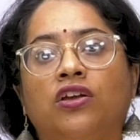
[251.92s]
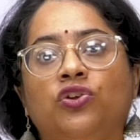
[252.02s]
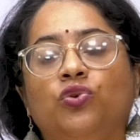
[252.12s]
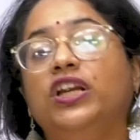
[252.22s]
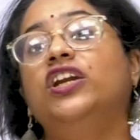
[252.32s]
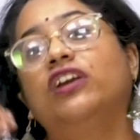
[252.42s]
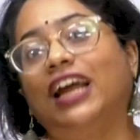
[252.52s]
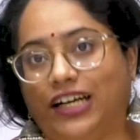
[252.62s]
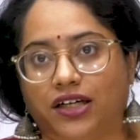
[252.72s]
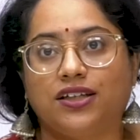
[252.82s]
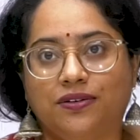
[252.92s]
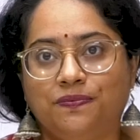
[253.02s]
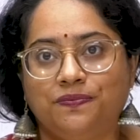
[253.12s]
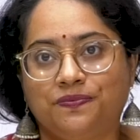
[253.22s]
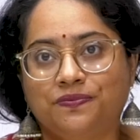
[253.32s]
you need to get it.
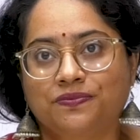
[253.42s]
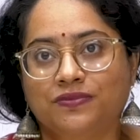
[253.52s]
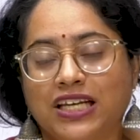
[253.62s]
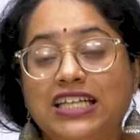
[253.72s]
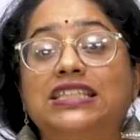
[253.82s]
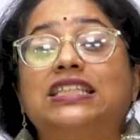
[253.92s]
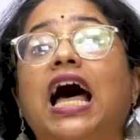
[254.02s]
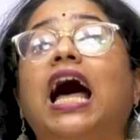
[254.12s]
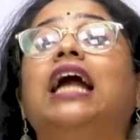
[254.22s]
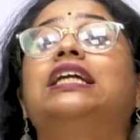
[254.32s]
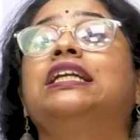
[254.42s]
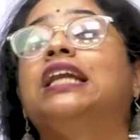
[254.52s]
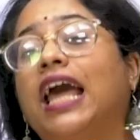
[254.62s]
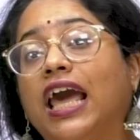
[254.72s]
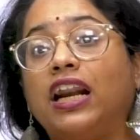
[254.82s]
It's that
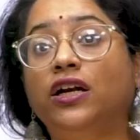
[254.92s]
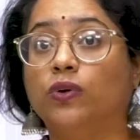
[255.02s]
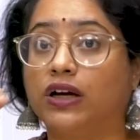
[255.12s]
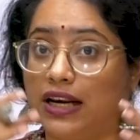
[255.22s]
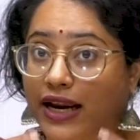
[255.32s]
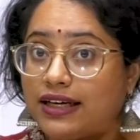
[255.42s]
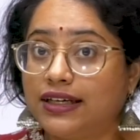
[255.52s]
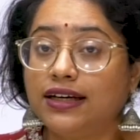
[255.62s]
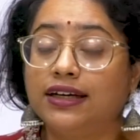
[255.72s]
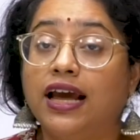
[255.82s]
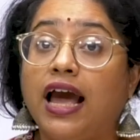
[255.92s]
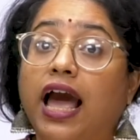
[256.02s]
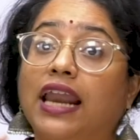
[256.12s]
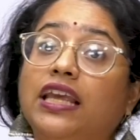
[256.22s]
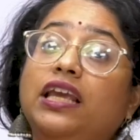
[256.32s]
rare to collect it,
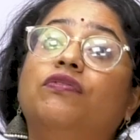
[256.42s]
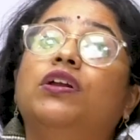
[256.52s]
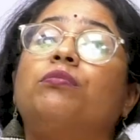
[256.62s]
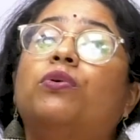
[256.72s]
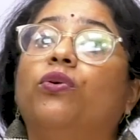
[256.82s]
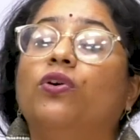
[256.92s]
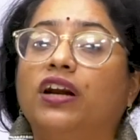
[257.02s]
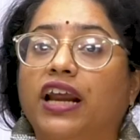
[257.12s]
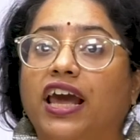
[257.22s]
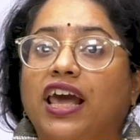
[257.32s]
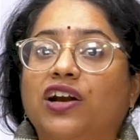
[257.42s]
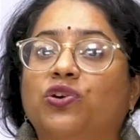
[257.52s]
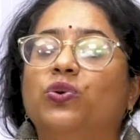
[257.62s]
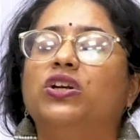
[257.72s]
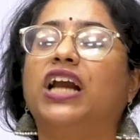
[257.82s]
and even more rare
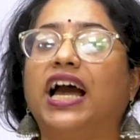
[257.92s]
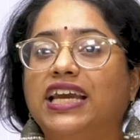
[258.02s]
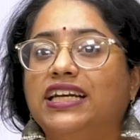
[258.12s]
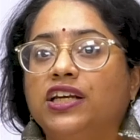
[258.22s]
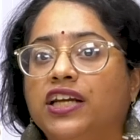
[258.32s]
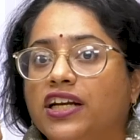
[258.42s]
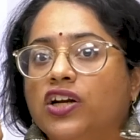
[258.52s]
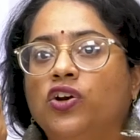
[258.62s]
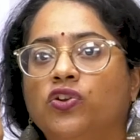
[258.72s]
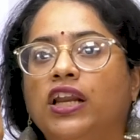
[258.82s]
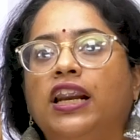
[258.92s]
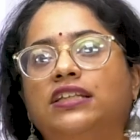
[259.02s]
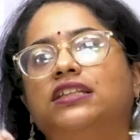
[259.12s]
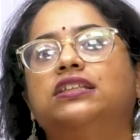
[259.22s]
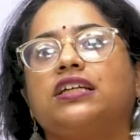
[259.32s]
to dry it and get it into the
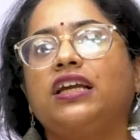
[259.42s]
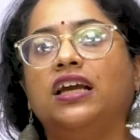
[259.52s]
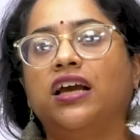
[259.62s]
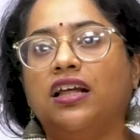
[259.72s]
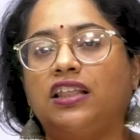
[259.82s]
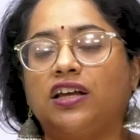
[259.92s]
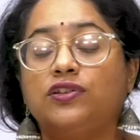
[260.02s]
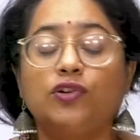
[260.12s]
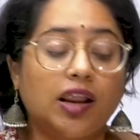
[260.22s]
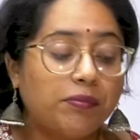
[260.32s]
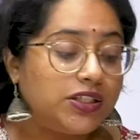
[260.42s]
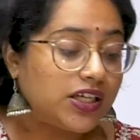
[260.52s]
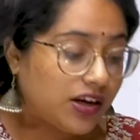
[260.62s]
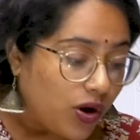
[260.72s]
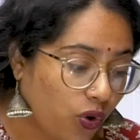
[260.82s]
necessary thing. So that means
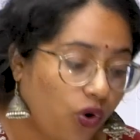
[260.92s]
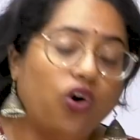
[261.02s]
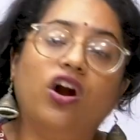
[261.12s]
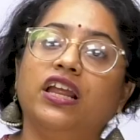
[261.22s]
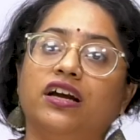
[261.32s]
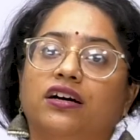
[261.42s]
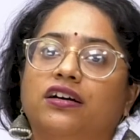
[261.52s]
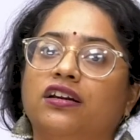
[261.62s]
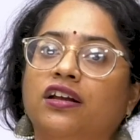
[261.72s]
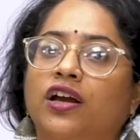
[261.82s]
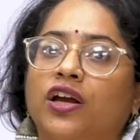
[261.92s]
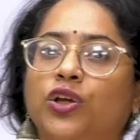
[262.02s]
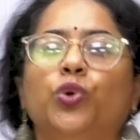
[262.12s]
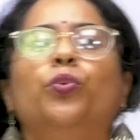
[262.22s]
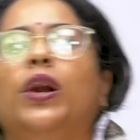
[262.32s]
in a whole year, you